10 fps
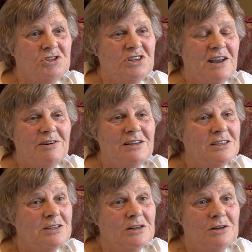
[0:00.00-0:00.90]

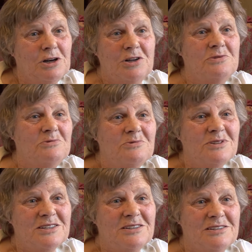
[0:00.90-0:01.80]
Jerrys and
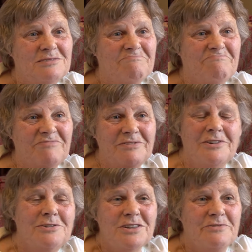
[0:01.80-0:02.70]
loos and
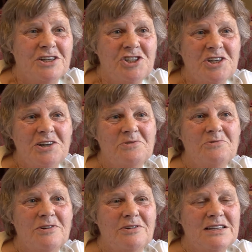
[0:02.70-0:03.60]
loos flushing and
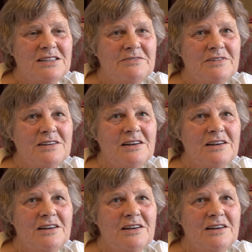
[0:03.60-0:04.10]
all the rest of it.